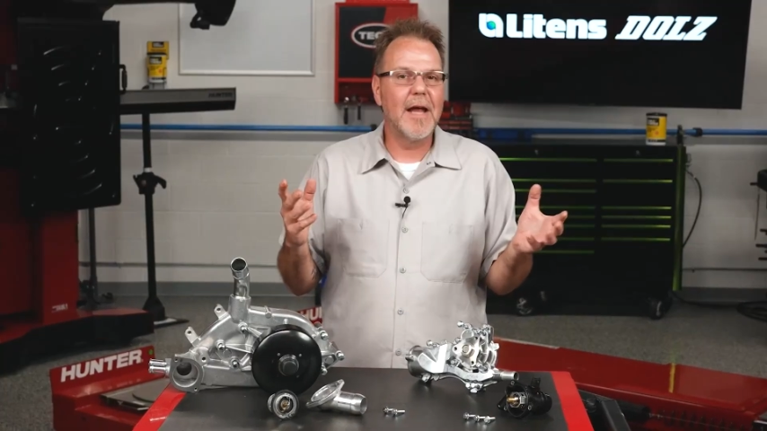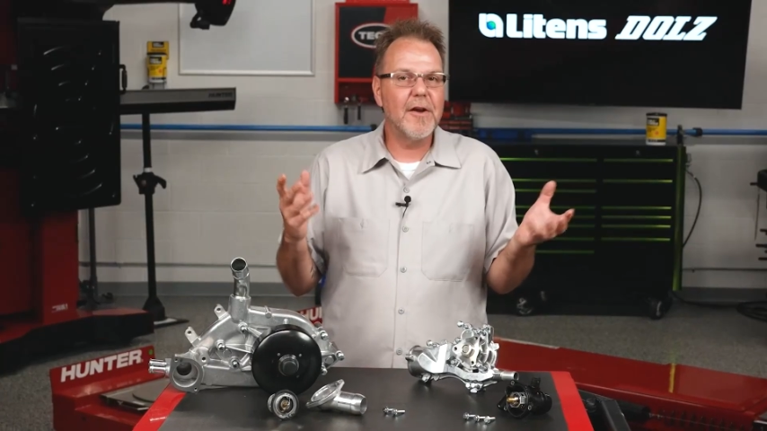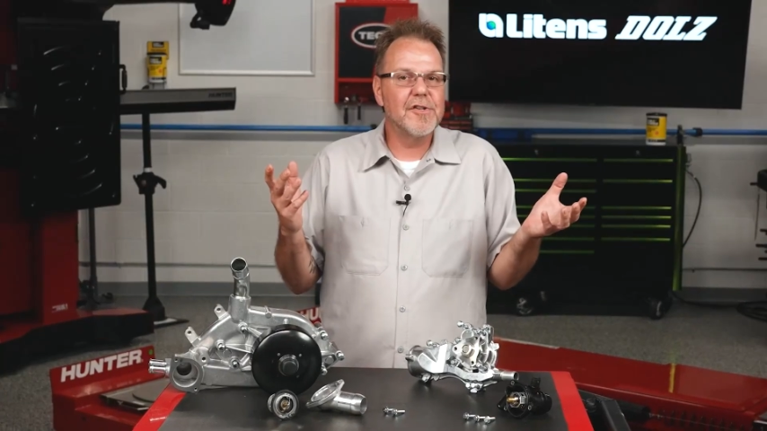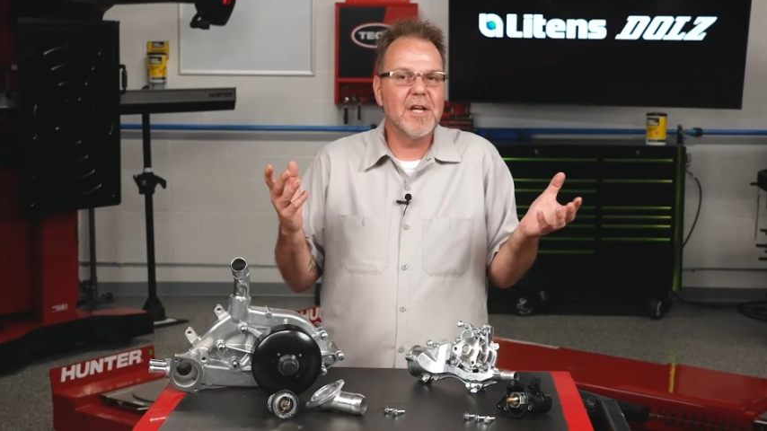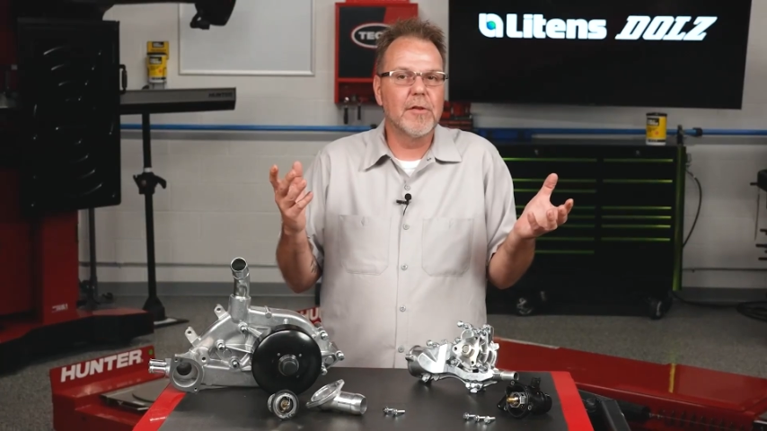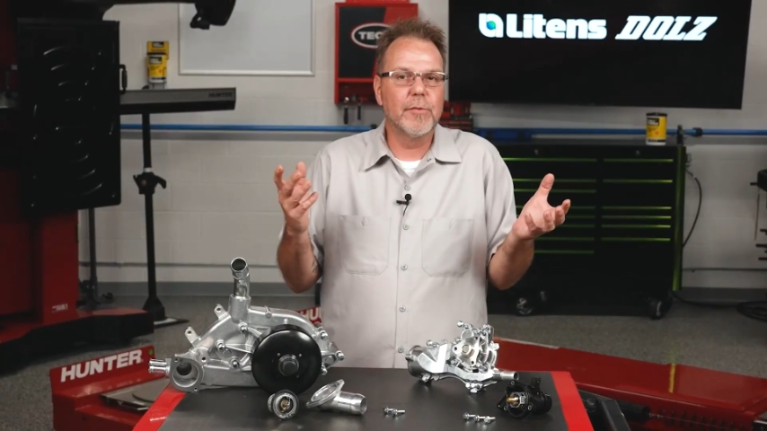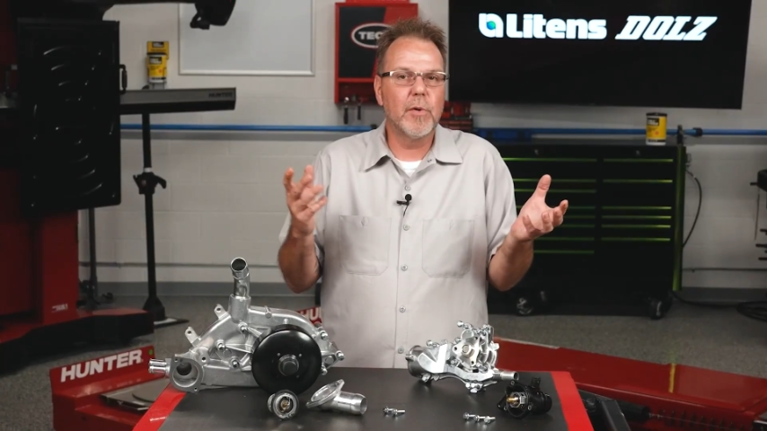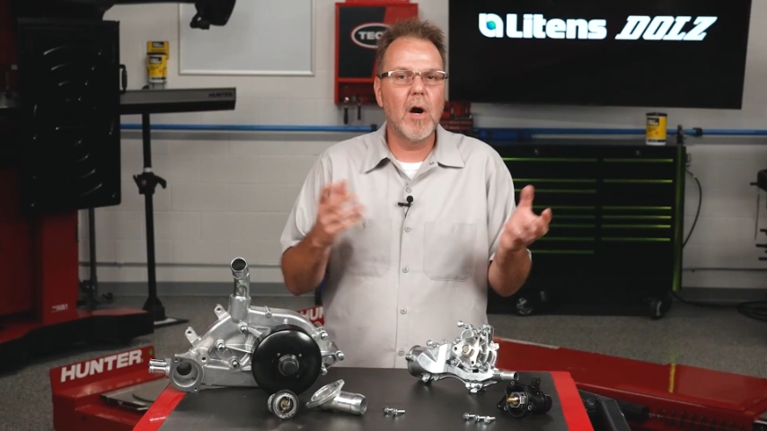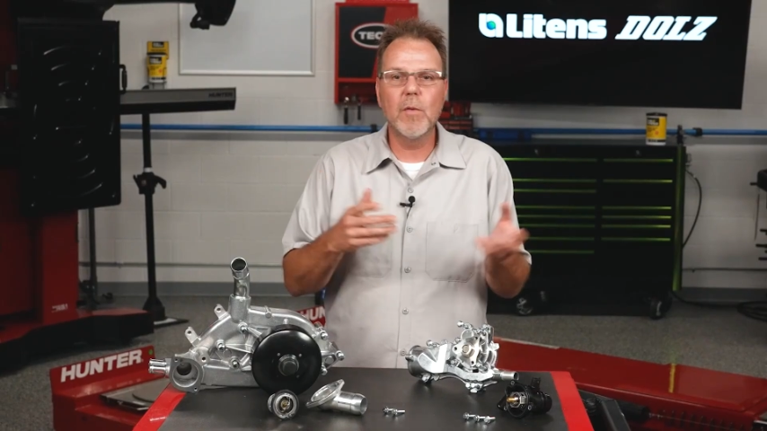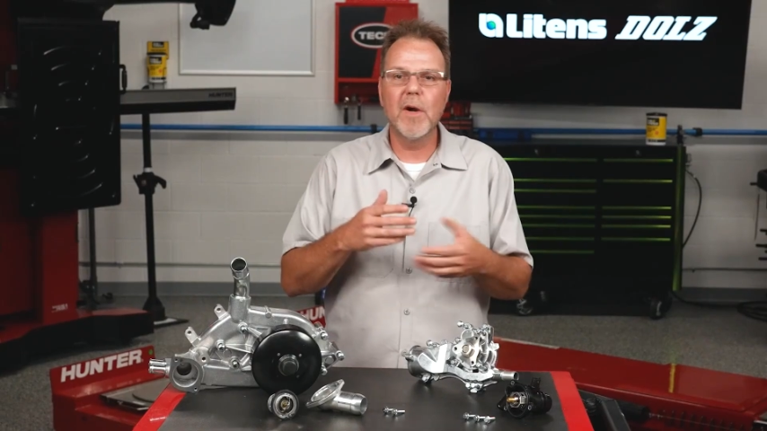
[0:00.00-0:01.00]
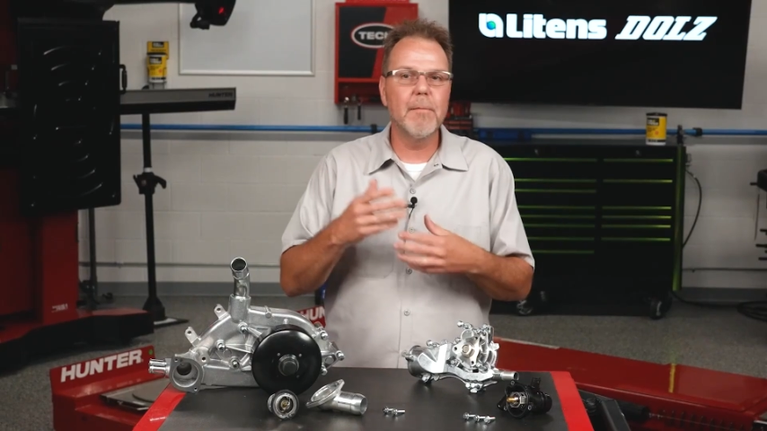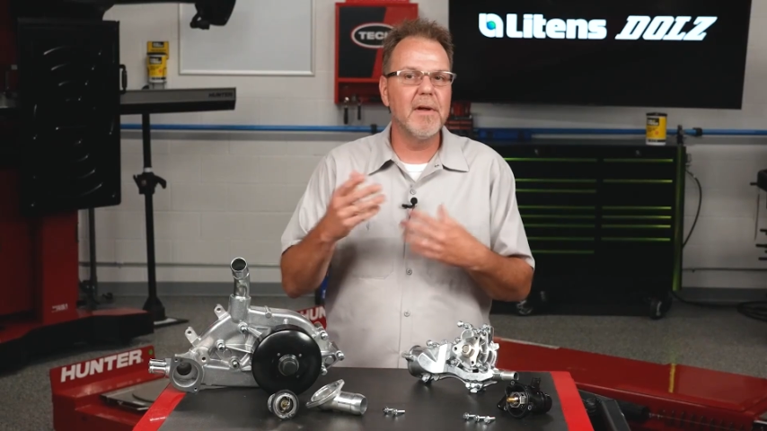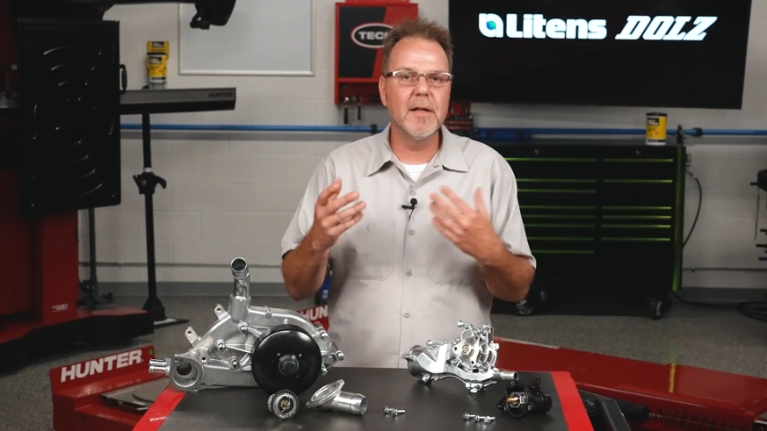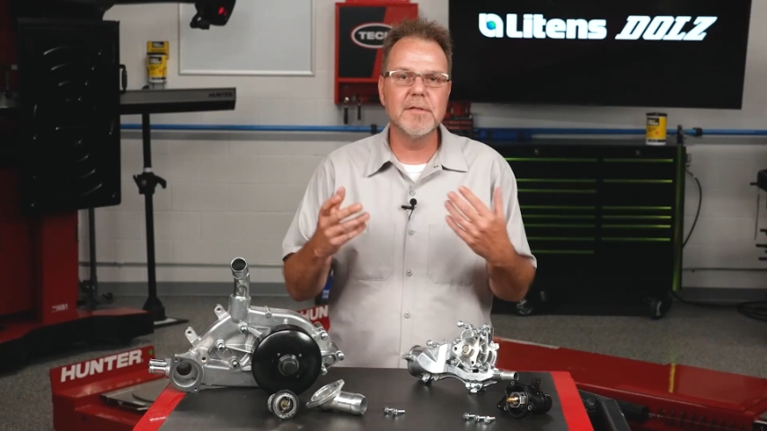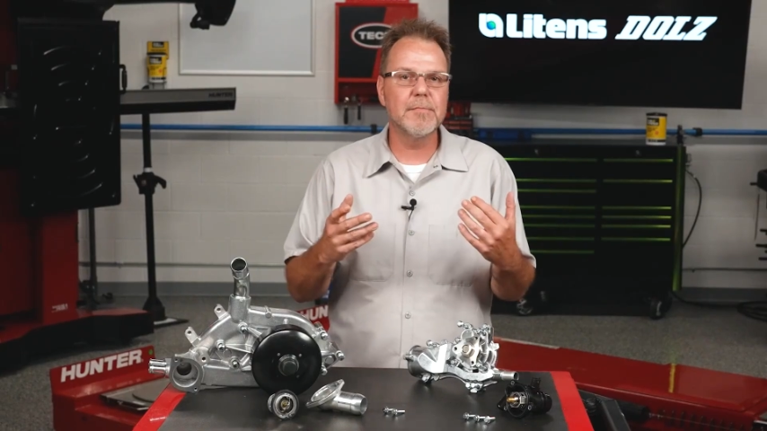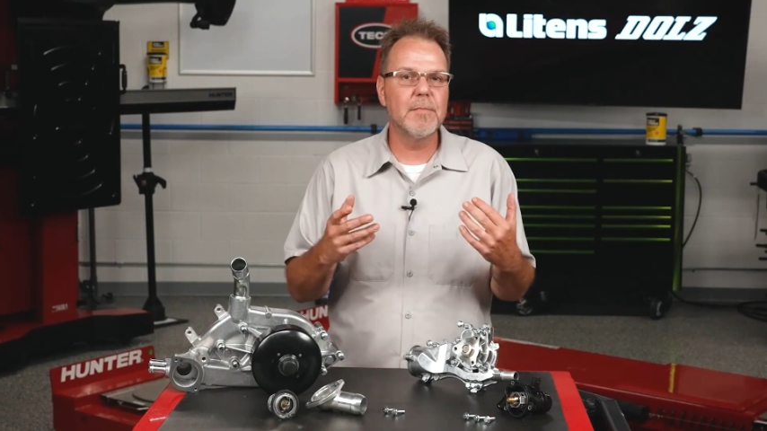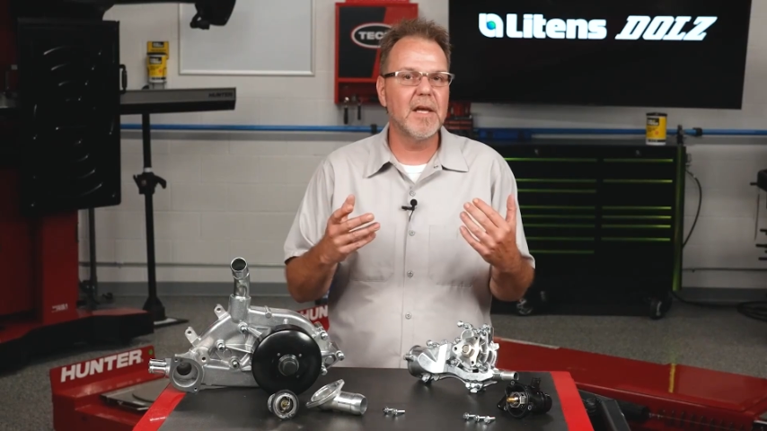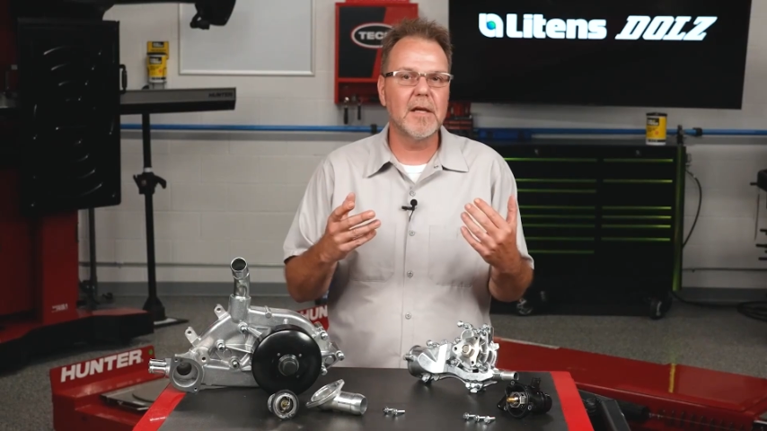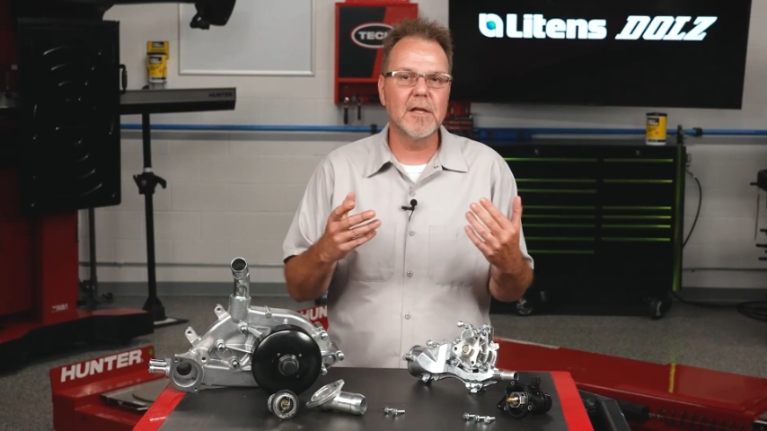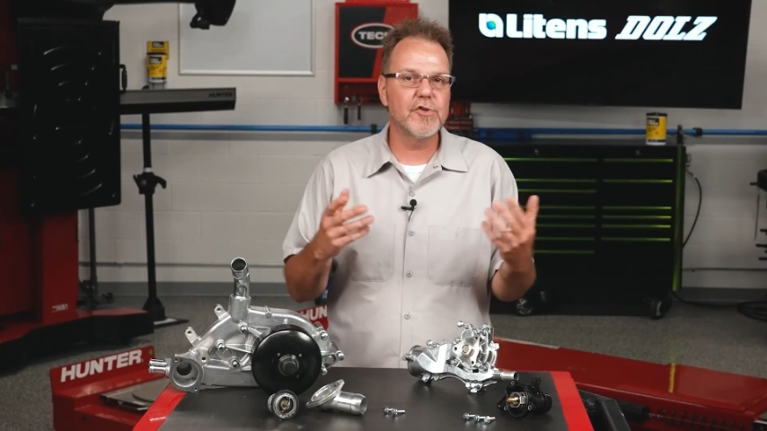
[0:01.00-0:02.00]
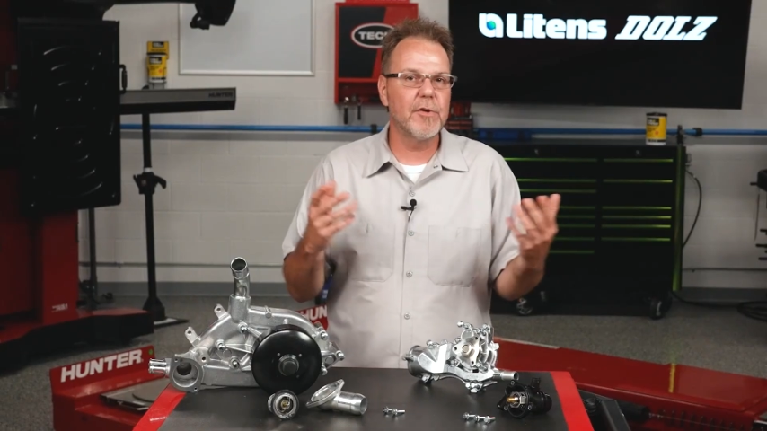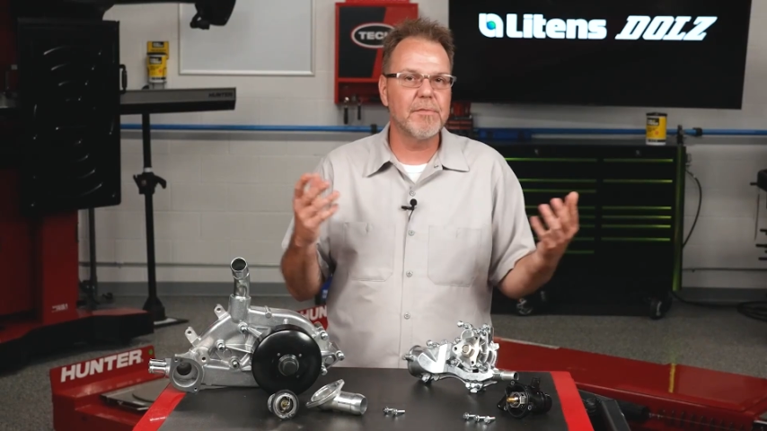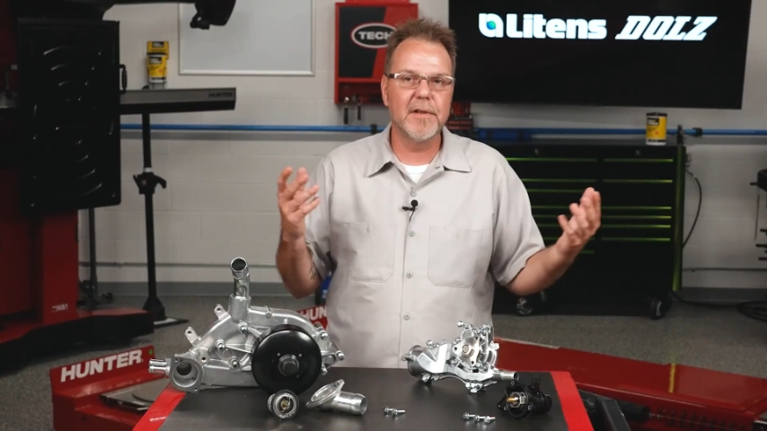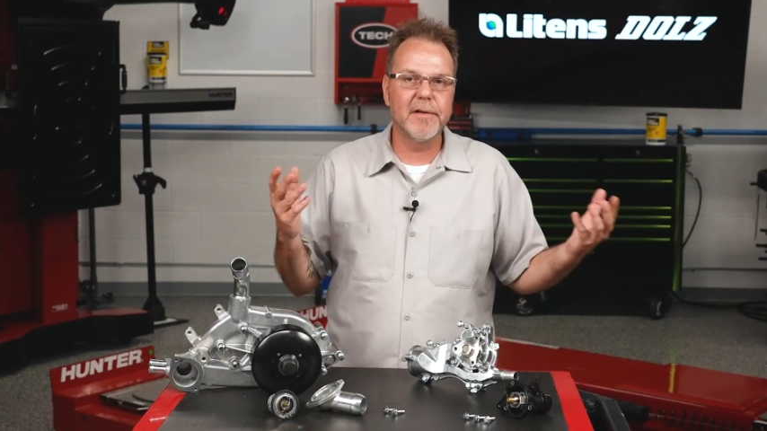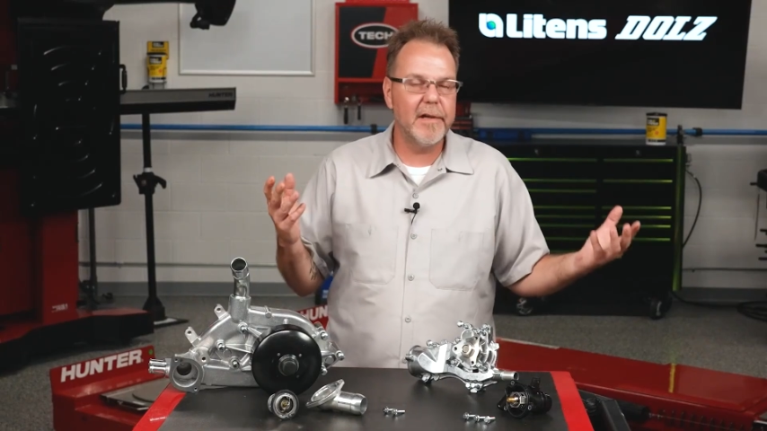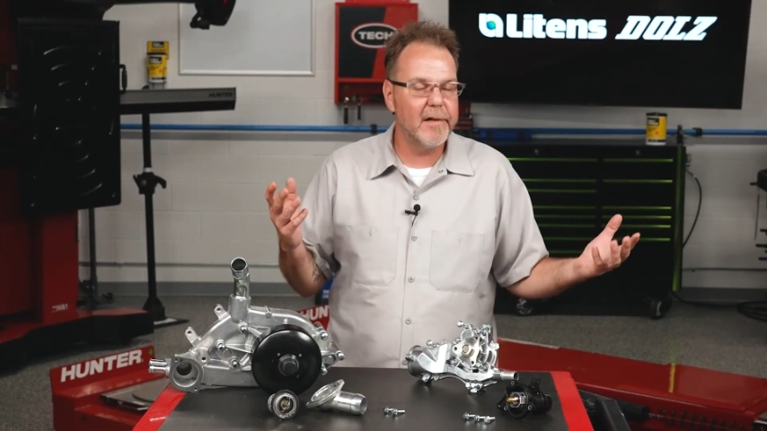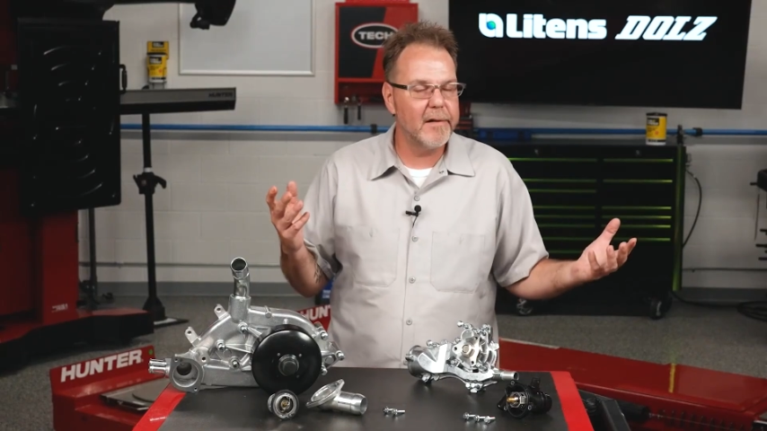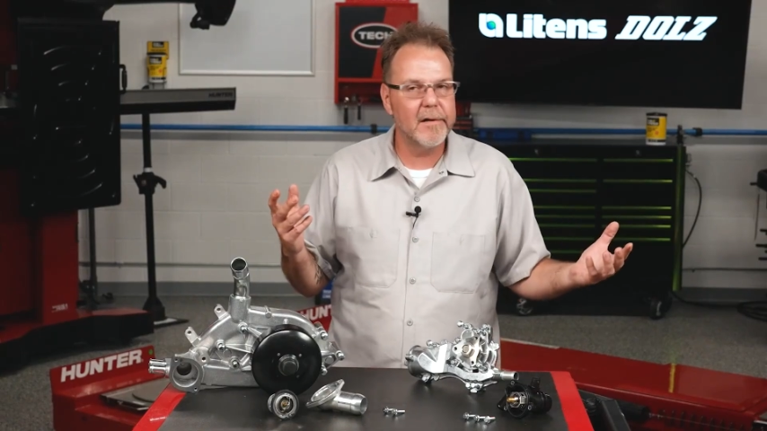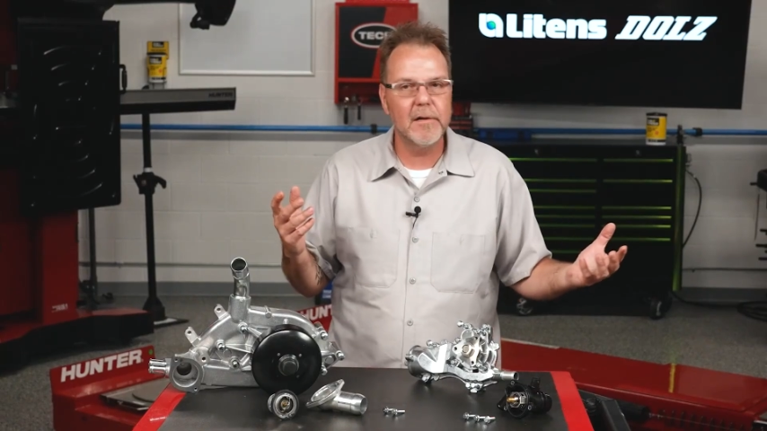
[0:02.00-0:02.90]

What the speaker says: Now you're digging through hardware bins, making a trip to the dealer,